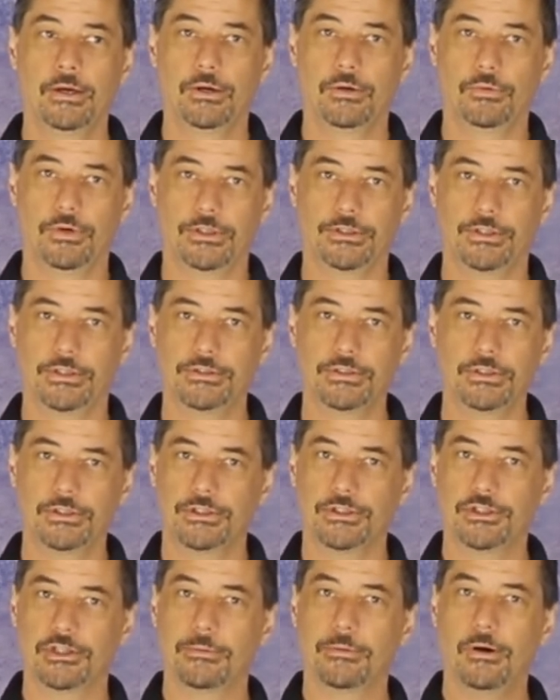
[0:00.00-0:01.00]
which isn't
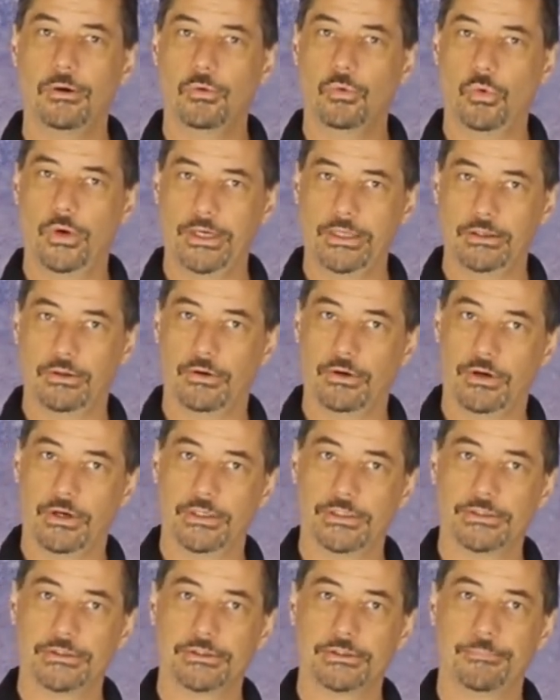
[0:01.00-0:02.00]
just about weight
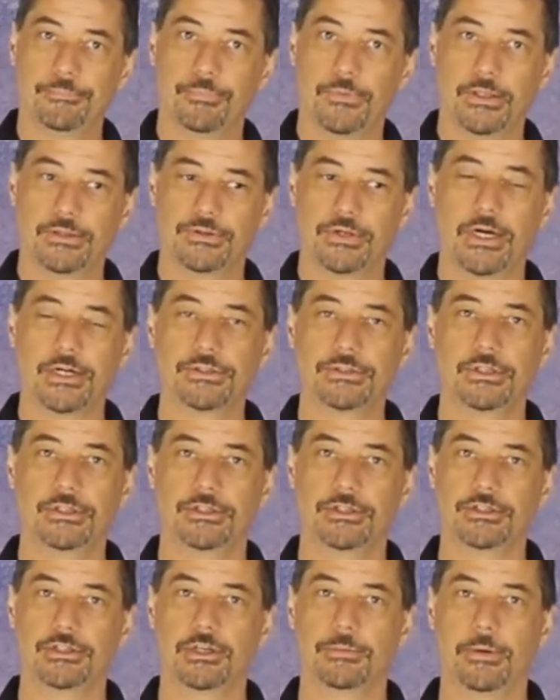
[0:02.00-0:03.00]
loss. It's actually
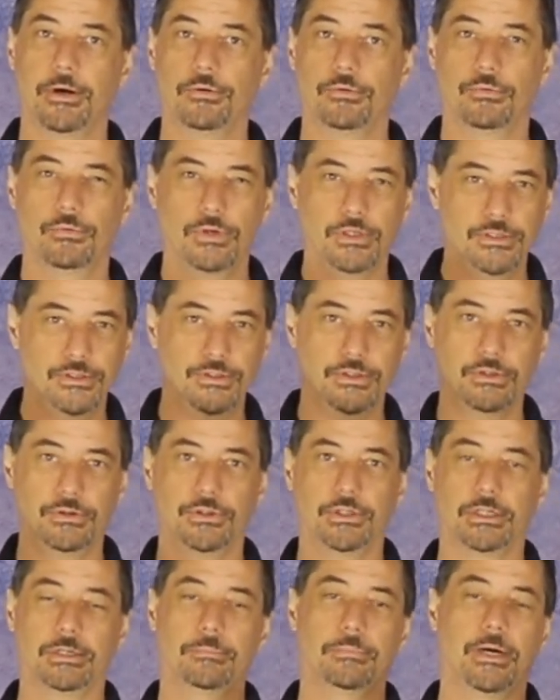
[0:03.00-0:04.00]
just about
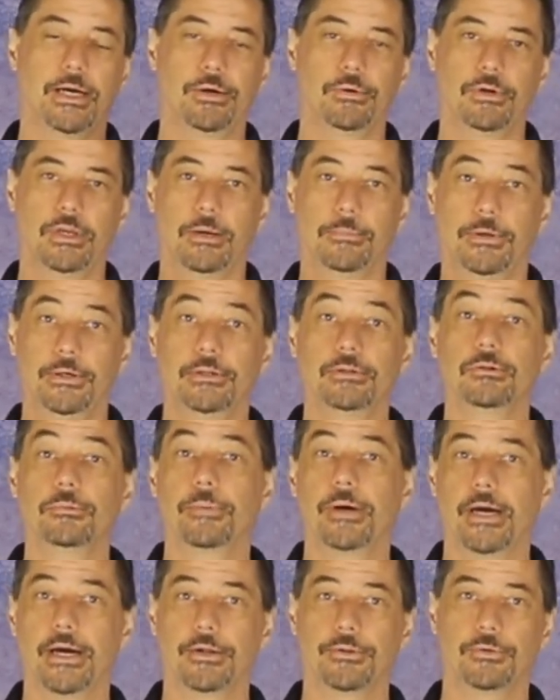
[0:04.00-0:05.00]
resilient biochemical
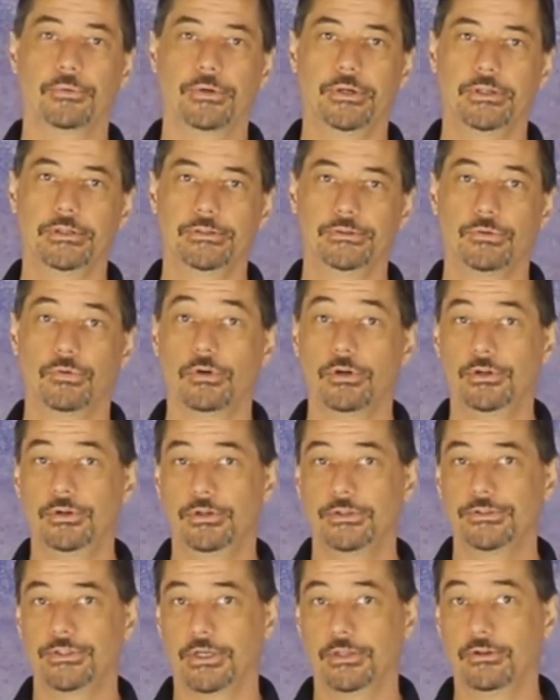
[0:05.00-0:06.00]
pathways, or you
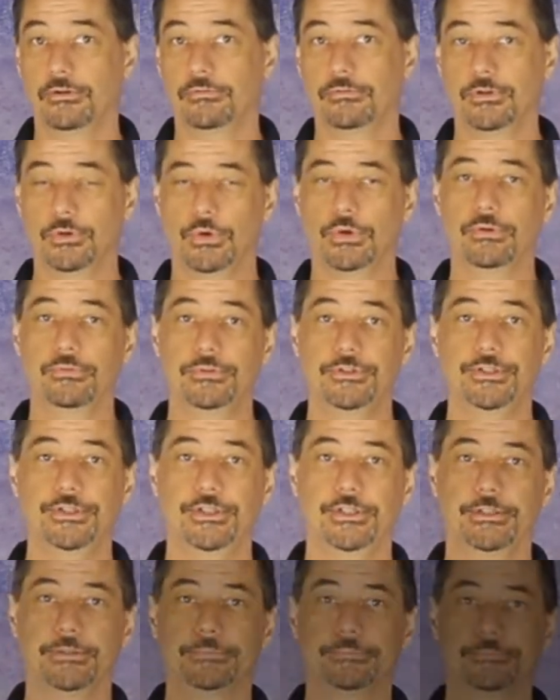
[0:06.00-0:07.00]
could say the flow of
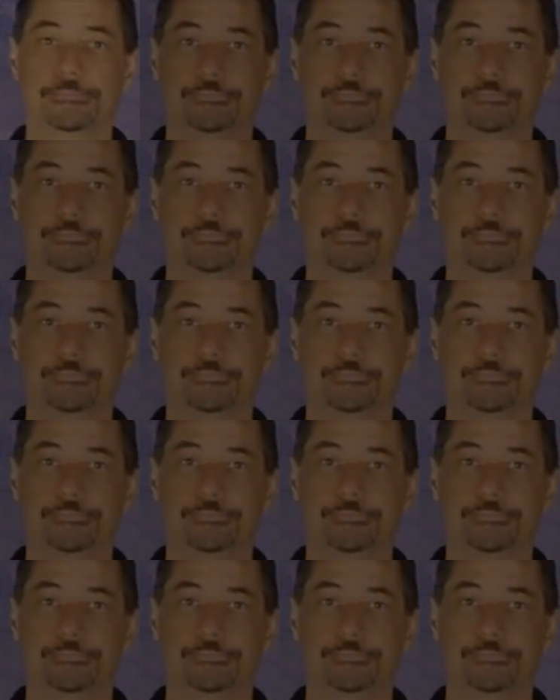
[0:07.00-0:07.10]
qi.